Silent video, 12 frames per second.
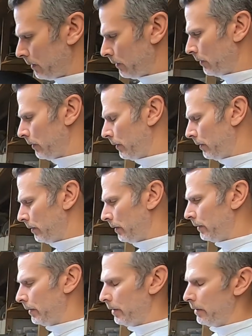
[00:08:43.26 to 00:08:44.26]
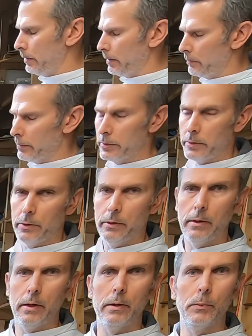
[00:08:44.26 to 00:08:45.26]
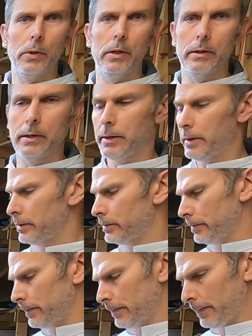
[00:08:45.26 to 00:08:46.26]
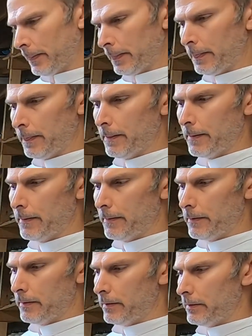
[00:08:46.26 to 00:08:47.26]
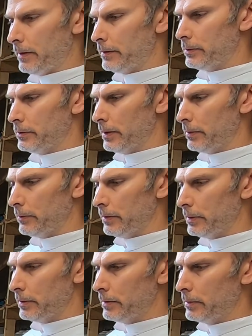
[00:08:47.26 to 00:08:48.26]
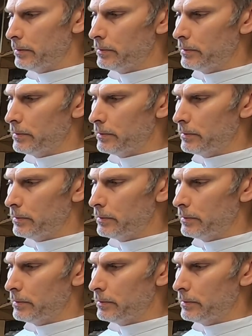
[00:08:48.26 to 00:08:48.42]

or on the original plug, I guess. That turned out really good.